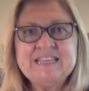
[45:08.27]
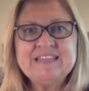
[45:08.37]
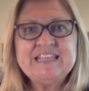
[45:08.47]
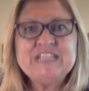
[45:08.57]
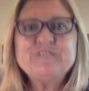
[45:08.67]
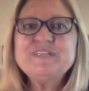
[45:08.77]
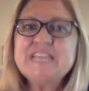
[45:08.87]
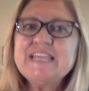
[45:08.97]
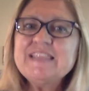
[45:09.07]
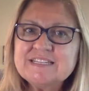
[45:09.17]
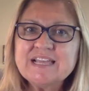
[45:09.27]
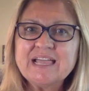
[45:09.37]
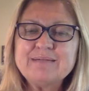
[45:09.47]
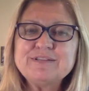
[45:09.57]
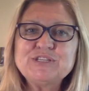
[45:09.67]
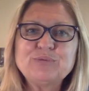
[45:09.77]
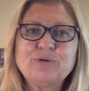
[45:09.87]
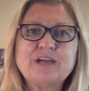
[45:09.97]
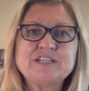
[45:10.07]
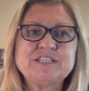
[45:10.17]
Thanks for taking the time to
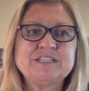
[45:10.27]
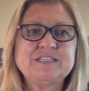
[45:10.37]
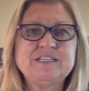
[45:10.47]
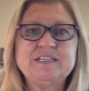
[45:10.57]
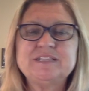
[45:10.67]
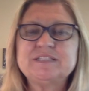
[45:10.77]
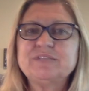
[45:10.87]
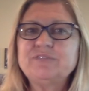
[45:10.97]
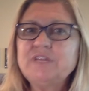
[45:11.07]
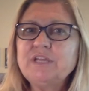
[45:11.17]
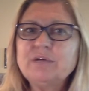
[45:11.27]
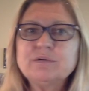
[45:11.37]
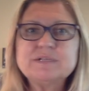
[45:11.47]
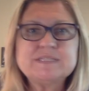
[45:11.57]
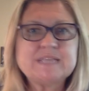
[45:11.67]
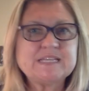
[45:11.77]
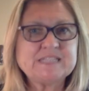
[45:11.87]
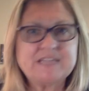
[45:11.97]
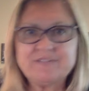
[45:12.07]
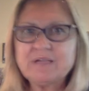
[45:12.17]
watch these videos that
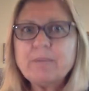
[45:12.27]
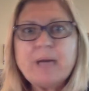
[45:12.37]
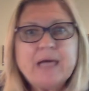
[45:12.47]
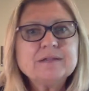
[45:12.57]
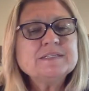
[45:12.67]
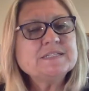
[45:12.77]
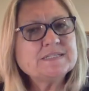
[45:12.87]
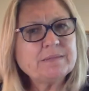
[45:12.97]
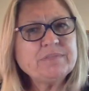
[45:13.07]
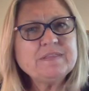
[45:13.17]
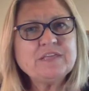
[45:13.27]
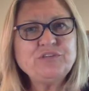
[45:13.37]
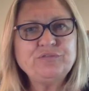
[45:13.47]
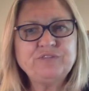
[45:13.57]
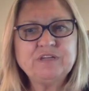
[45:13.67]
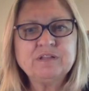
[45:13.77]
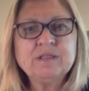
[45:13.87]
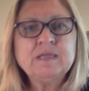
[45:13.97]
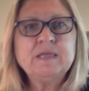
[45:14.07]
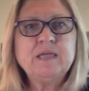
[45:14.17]
I've compiled into something that you feel
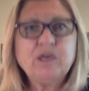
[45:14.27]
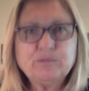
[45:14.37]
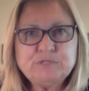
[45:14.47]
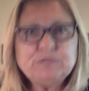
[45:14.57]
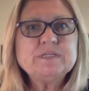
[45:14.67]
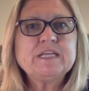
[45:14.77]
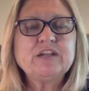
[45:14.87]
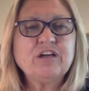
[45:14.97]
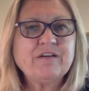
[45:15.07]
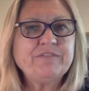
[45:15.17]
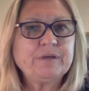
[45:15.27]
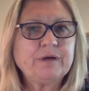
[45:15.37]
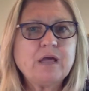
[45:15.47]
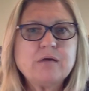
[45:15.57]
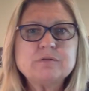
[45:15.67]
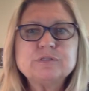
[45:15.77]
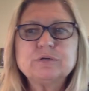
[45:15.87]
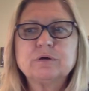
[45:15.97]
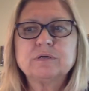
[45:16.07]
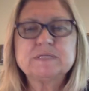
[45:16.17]
helps you to get off the ground
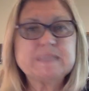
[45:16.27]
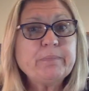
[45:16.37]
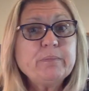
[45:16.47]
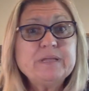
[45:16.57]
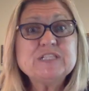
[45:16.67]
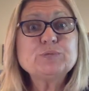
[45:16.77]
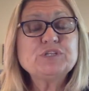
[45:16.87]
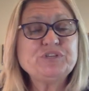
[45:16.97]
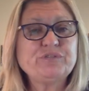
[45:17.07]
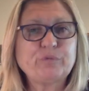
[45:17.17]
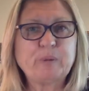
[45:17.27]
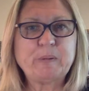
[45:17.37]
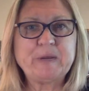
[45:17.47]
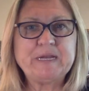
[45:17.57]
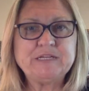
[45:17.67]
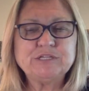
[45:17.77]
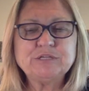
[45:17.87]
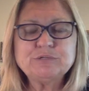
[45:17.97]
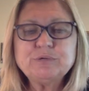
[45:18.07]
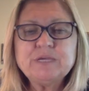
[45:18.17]
or supplements what you've already been
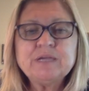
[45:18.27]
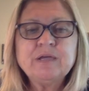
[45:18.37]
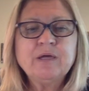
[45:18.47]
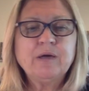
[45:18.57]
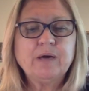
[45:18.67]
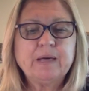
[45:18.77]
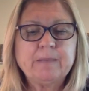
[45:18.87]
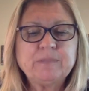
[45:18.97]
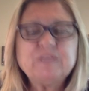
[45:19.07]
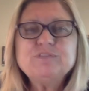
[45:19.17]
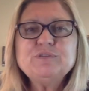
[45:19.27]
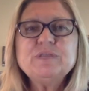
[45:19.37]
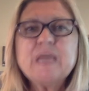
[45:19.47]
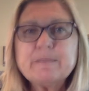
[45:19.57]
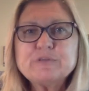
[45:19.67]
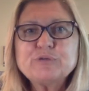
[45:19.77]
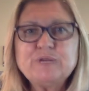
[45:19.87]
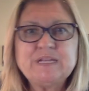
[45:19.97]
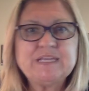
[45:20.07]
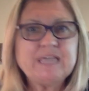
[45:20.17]
doing, gives you the opportunity
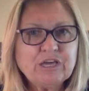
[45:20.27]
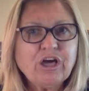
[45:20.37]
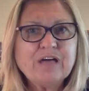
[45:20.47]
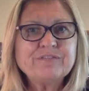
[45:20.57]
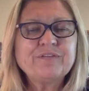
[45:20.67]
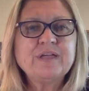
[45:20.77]
to kick off